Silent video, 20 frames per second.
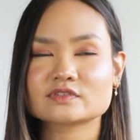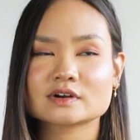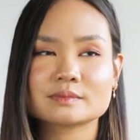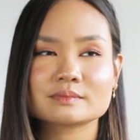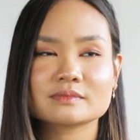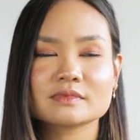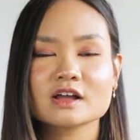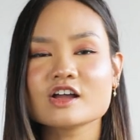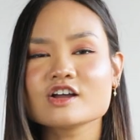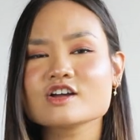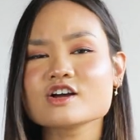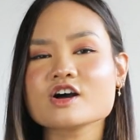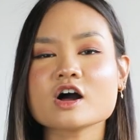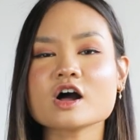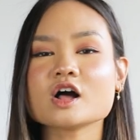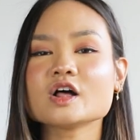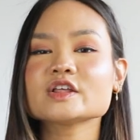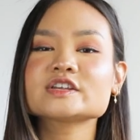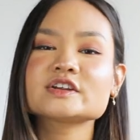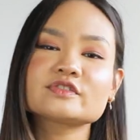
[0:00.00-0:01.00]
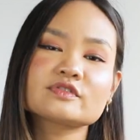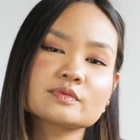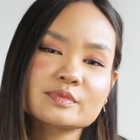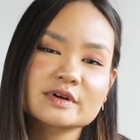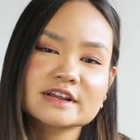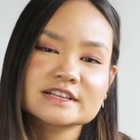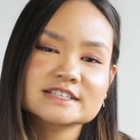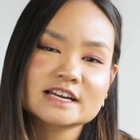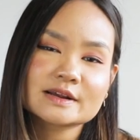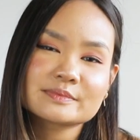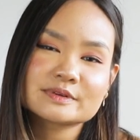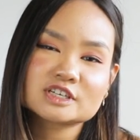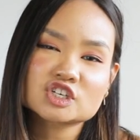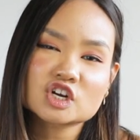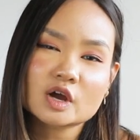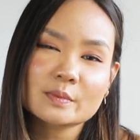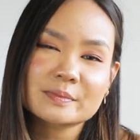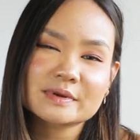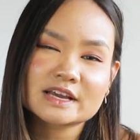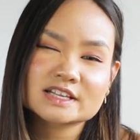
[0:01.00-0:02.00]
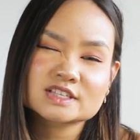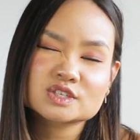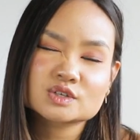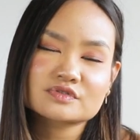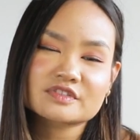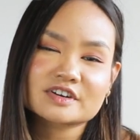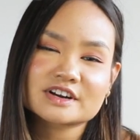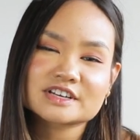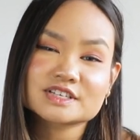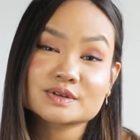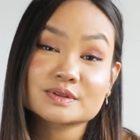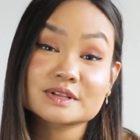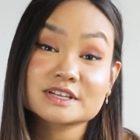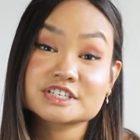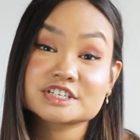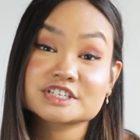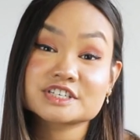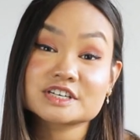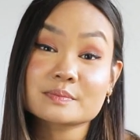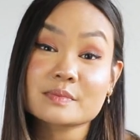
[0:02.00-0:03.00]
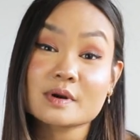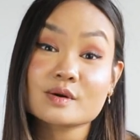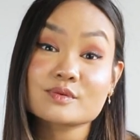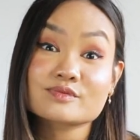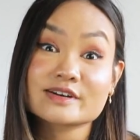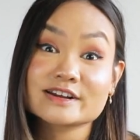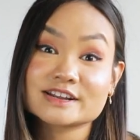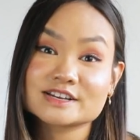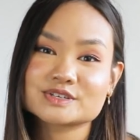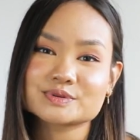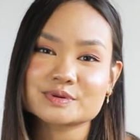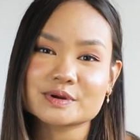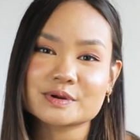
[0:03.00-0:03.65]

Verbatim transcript: from all the different brands that I've been shopping at so far. So let's just jump right into